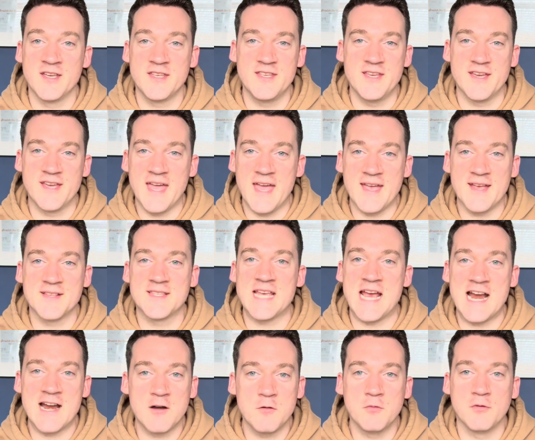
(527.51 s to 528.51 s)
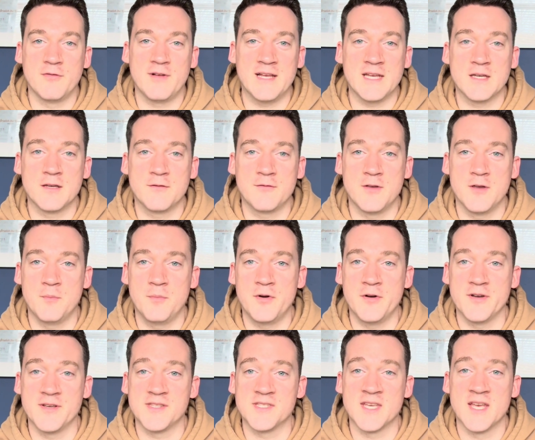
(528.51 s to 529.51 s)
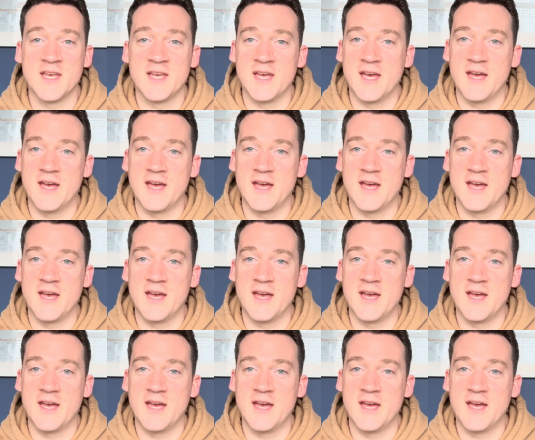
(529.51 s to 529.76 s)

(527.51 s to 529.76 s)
you're getting terrible value for your points.